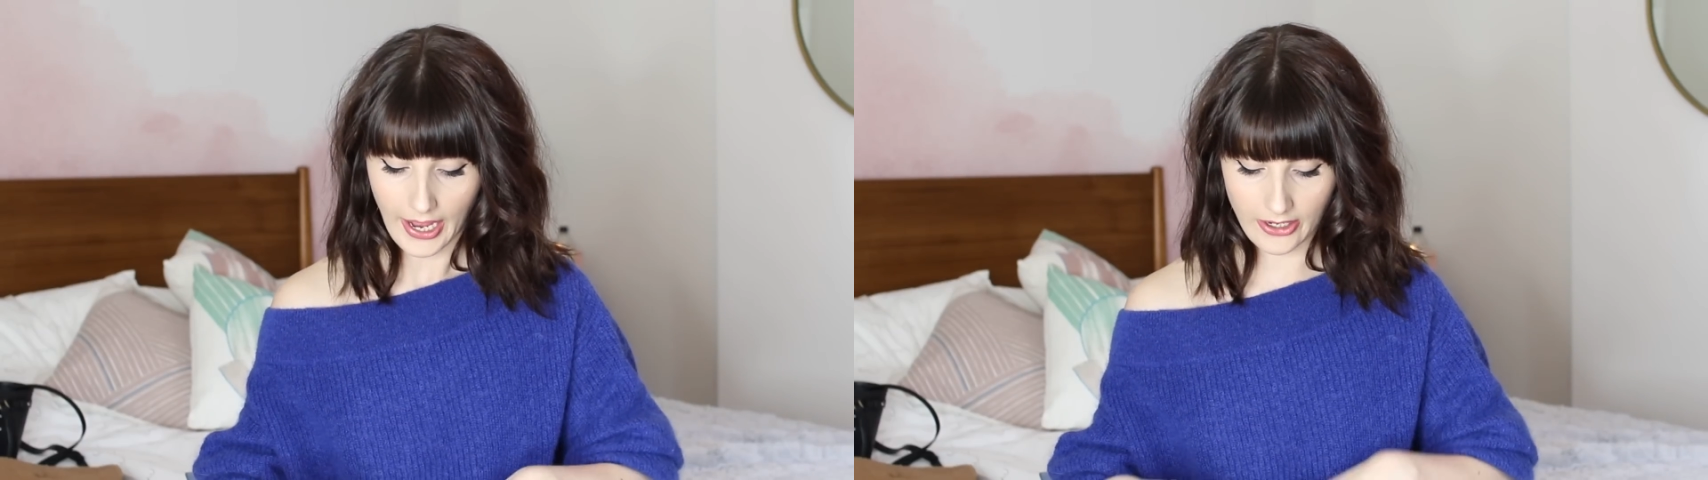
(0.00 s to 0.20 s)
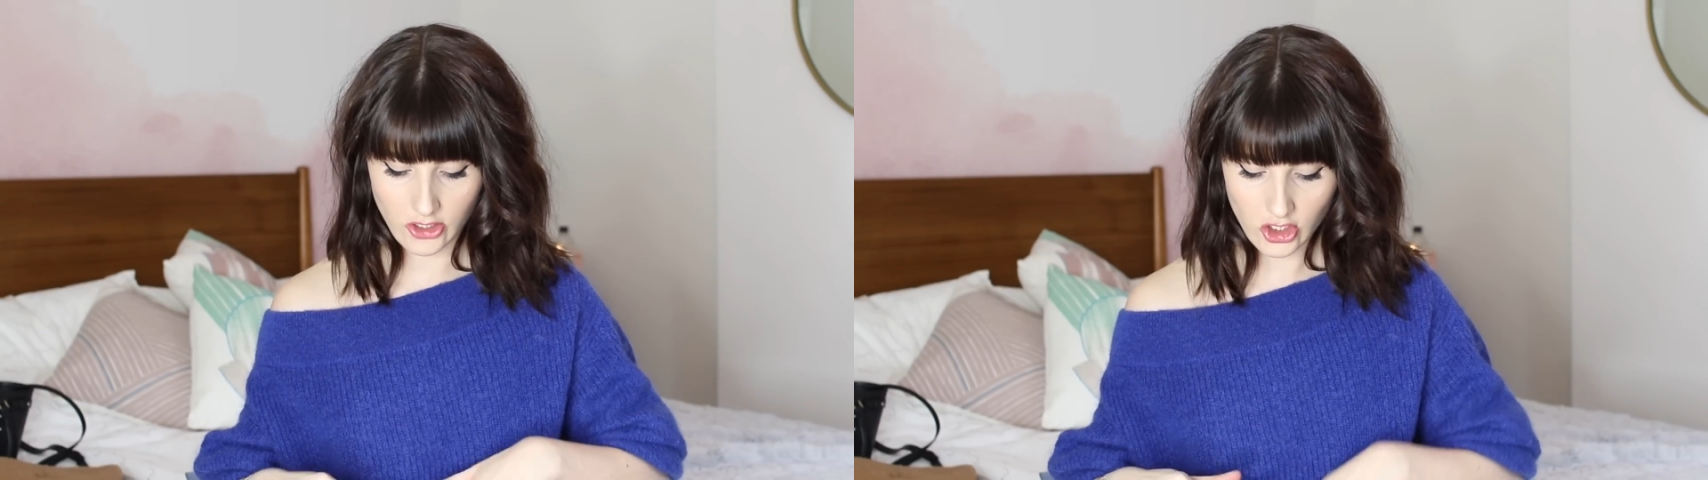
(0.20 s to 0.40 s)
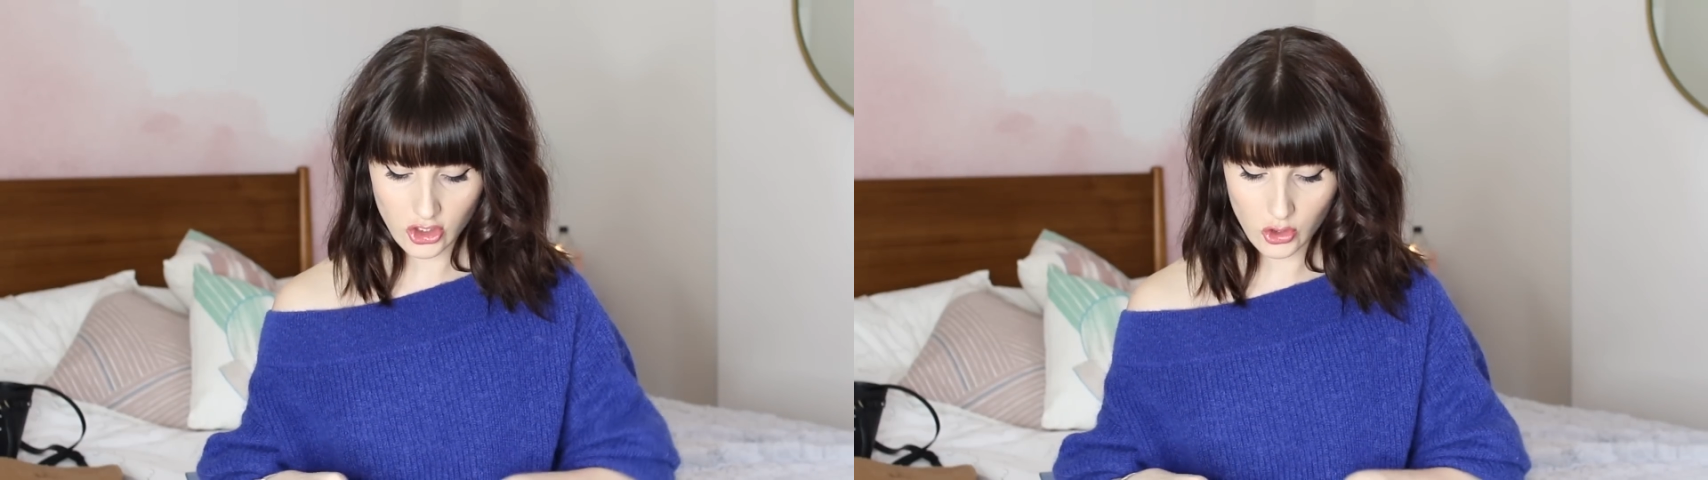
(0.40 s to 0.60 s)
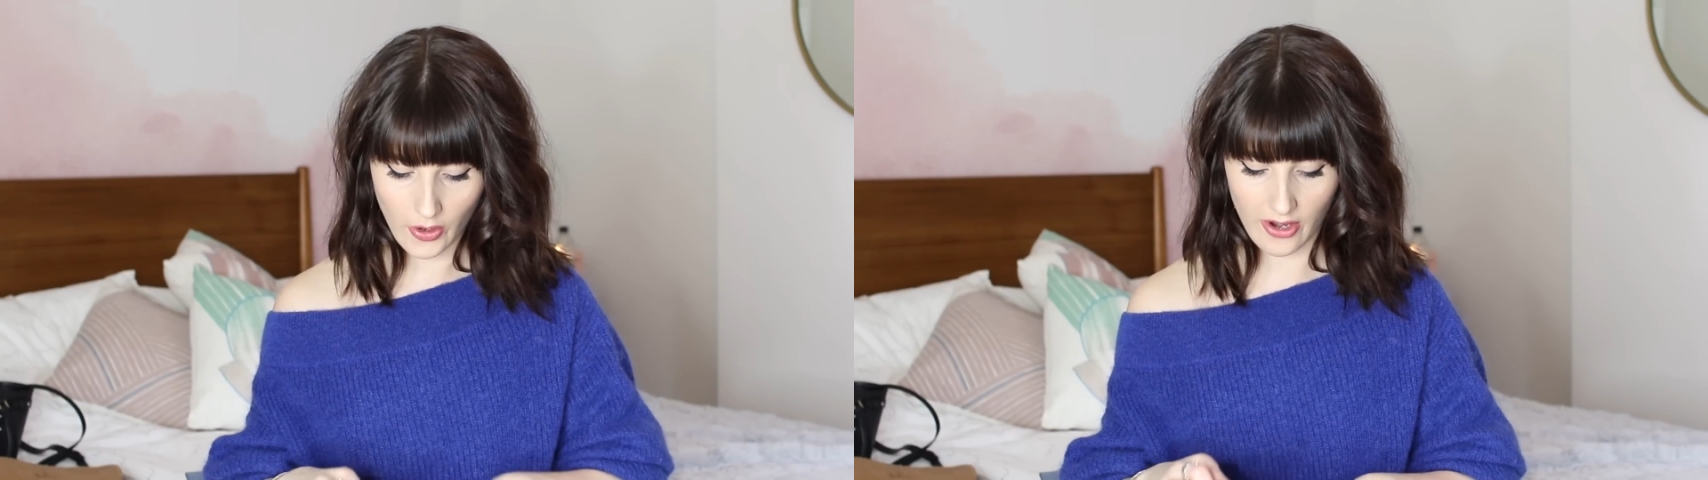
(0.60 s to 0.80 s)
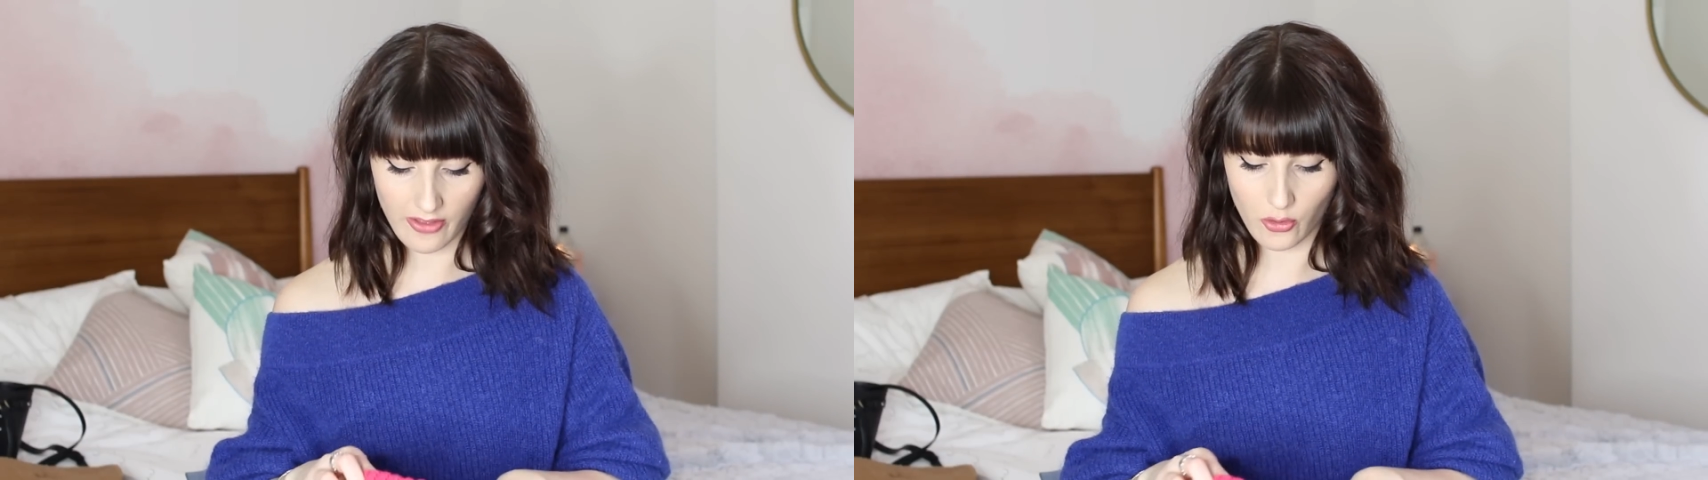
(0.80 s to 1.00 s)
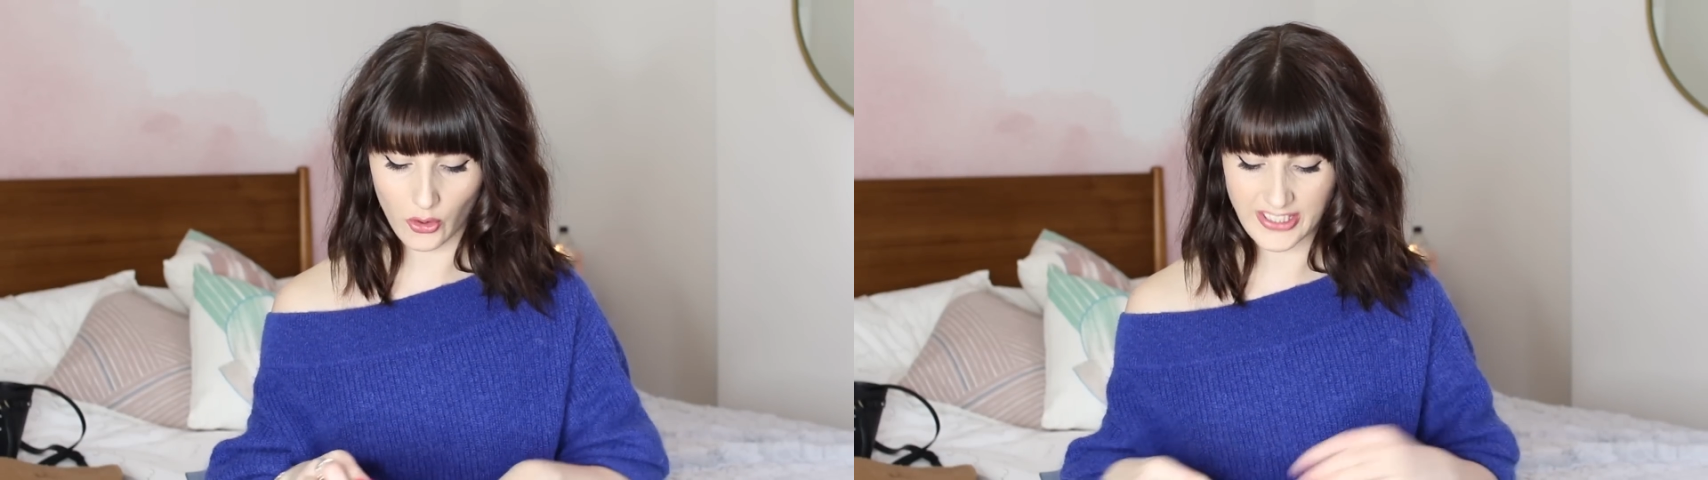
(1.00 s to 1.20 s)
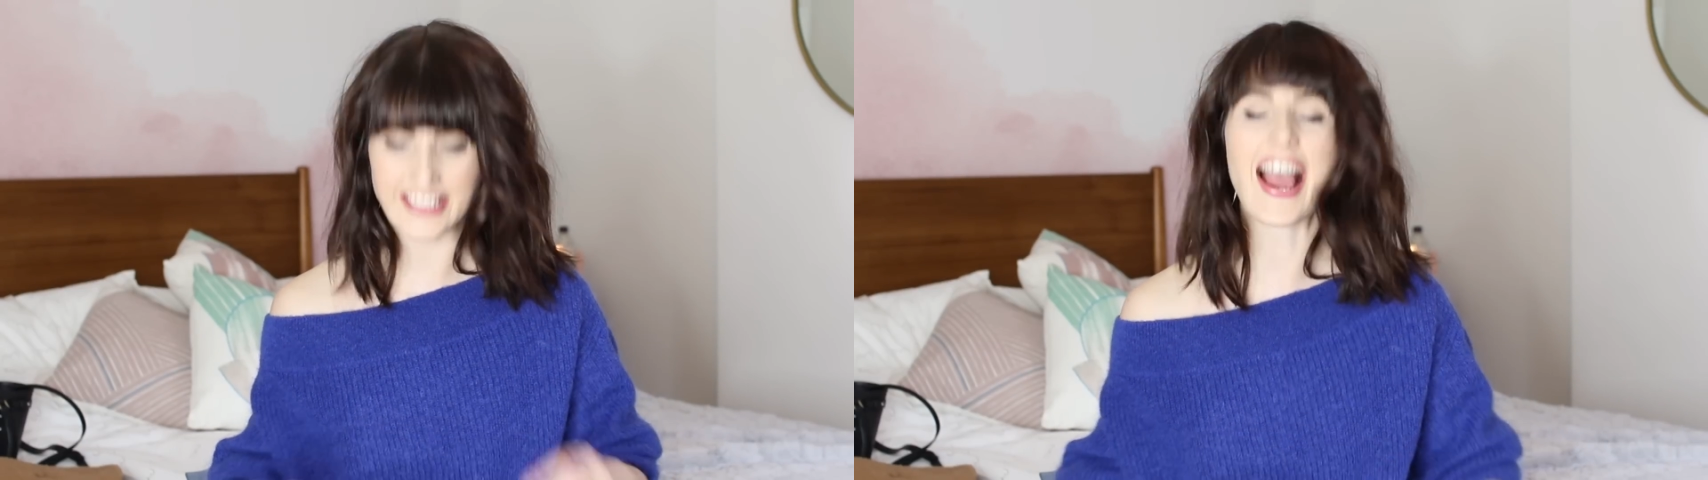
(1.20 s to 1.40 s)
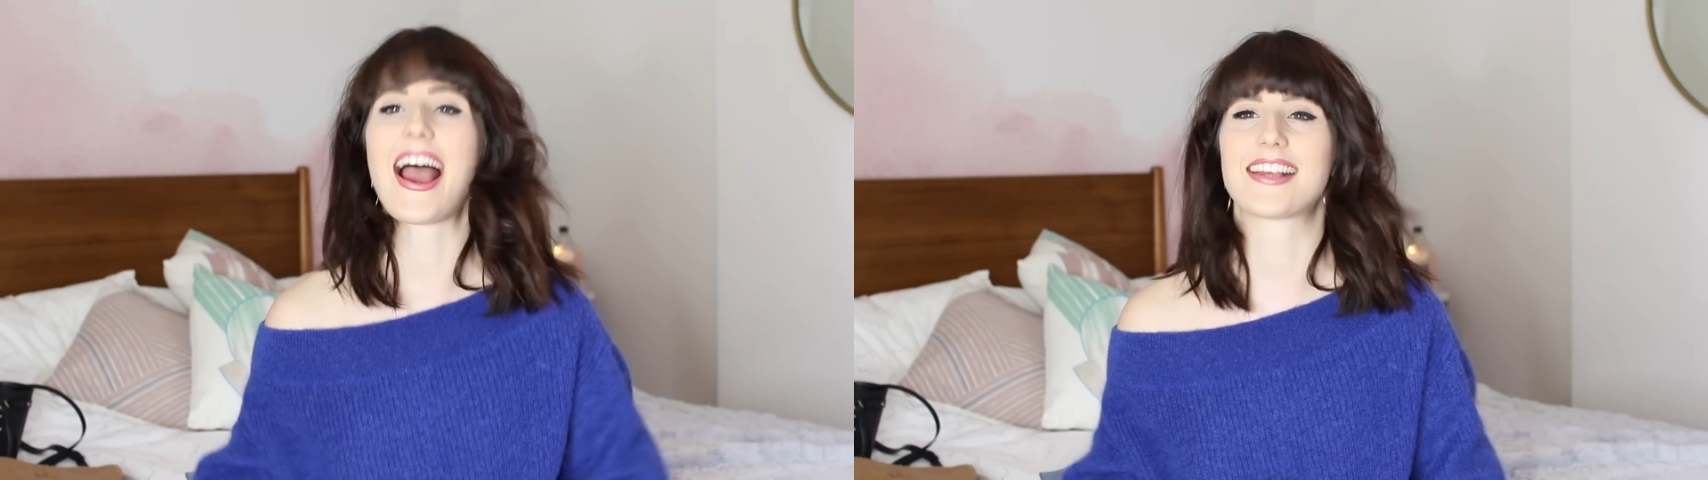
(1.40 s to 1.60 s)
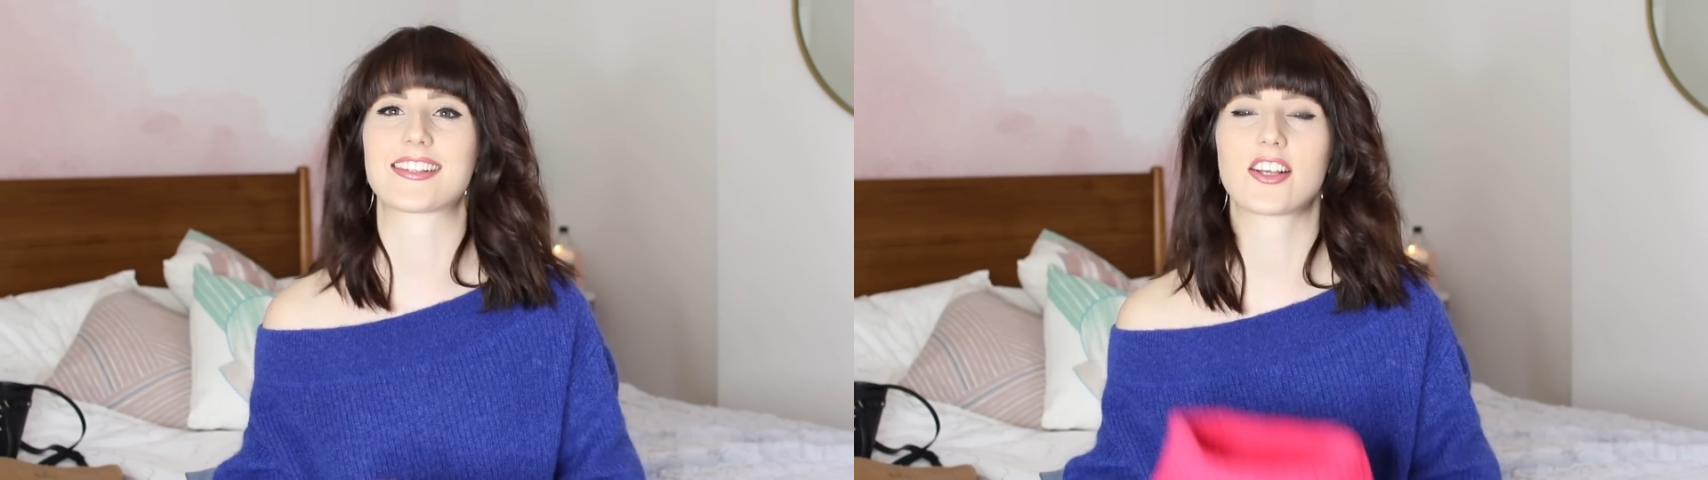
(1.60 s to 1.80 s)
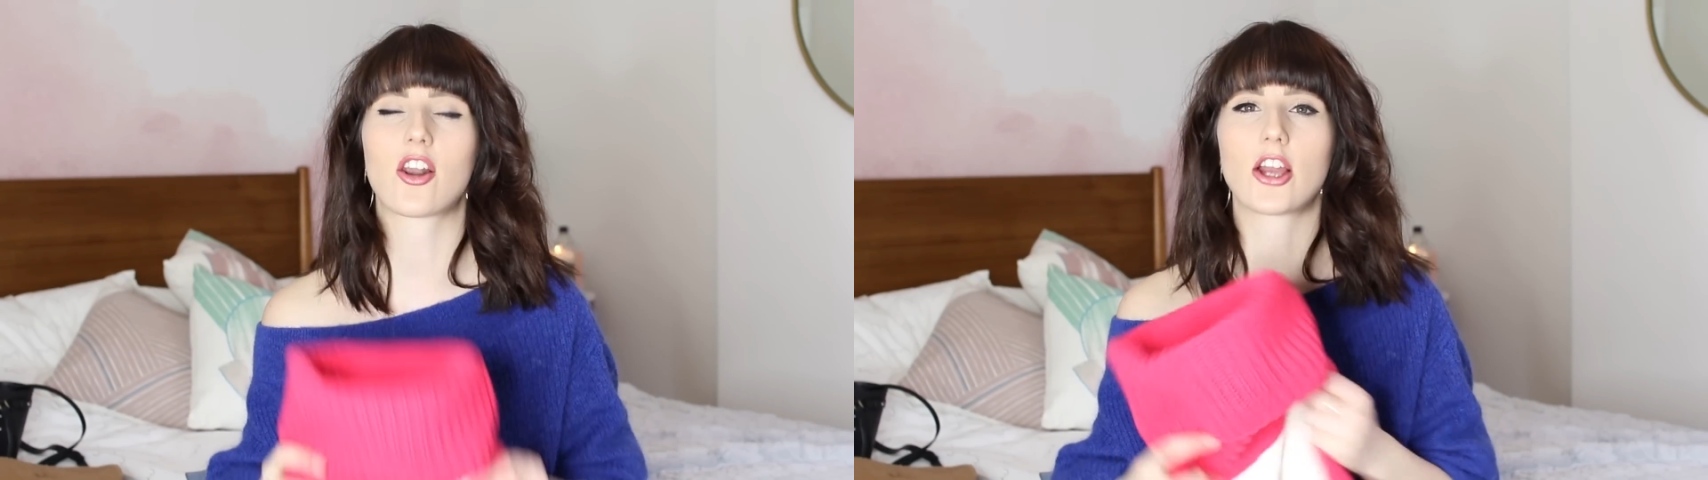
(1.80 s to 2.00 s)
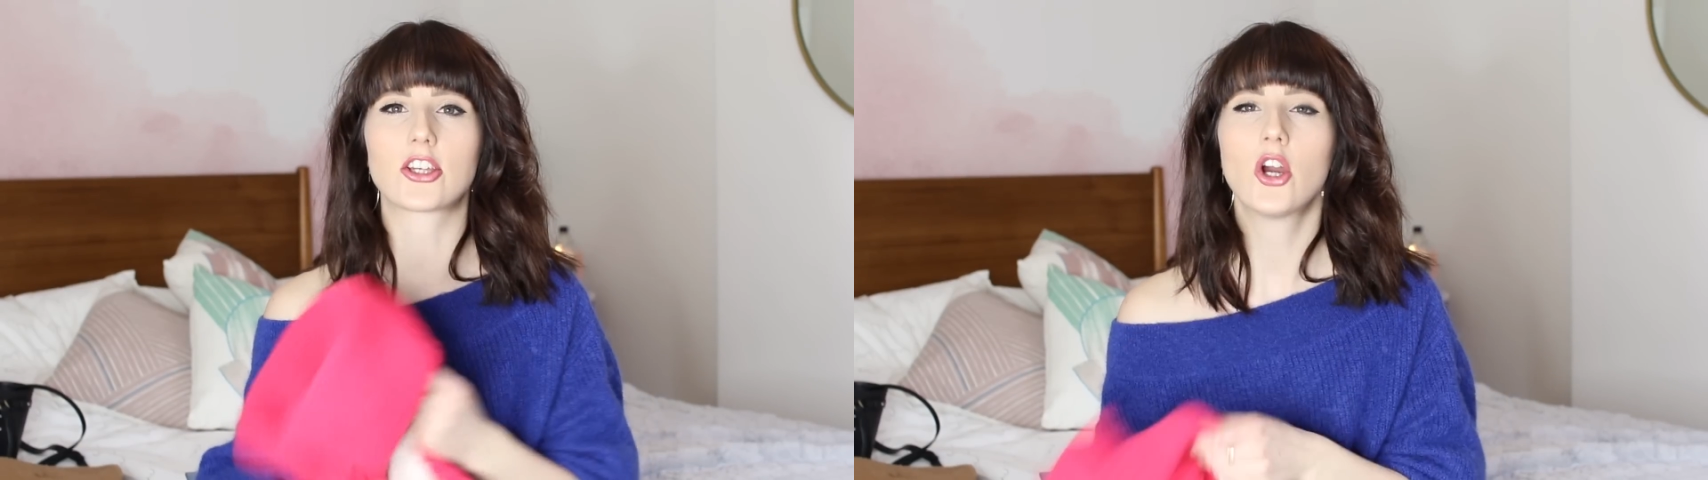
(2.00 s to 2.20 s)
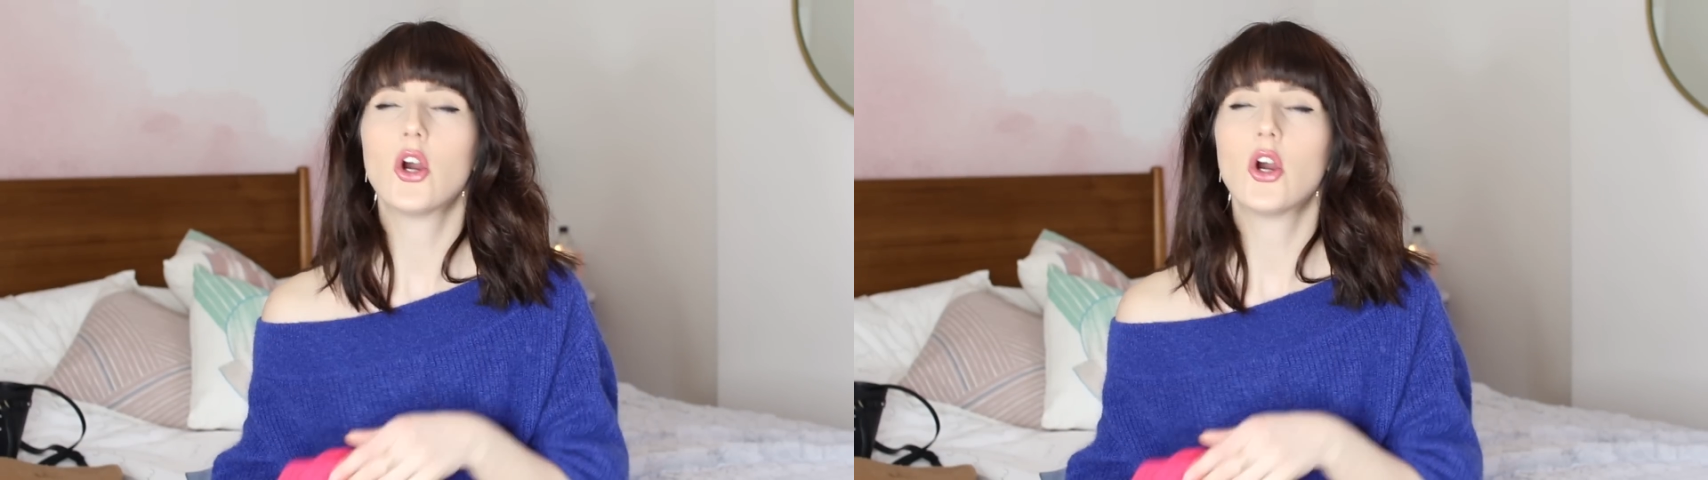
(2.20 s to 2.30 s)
and I just saw it and I thought, yes, like